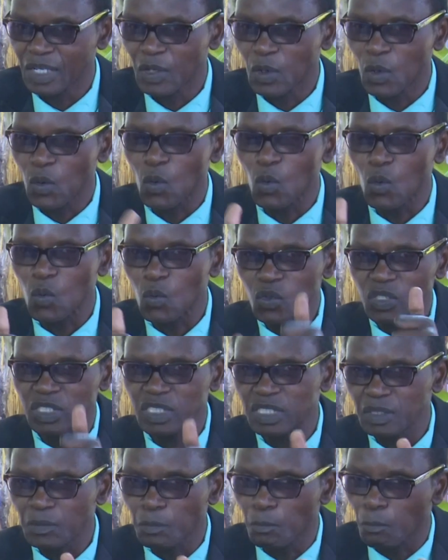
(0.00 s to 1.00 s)
how
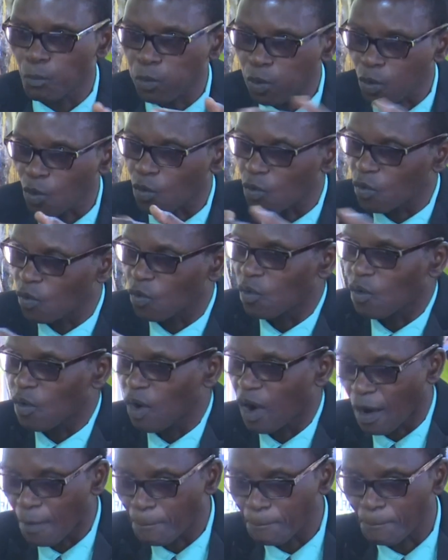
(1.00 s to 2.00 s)
God gives
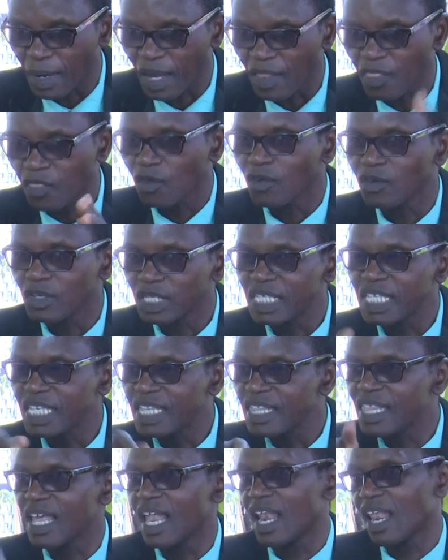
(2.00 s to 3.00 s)
people
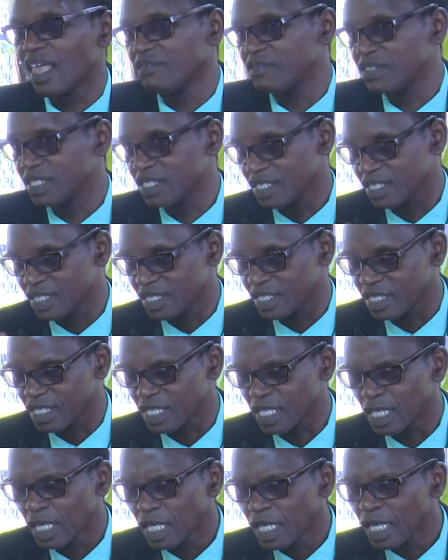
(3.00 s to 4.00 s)
disability
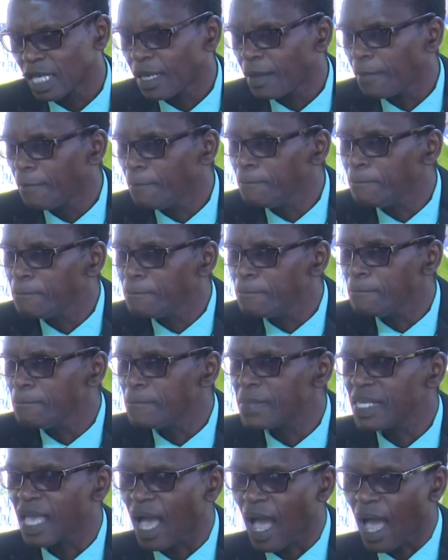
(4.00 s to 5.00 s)
and he uses
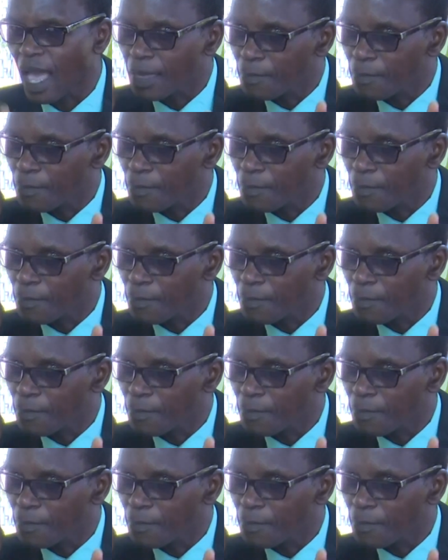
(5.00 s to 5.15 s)
them.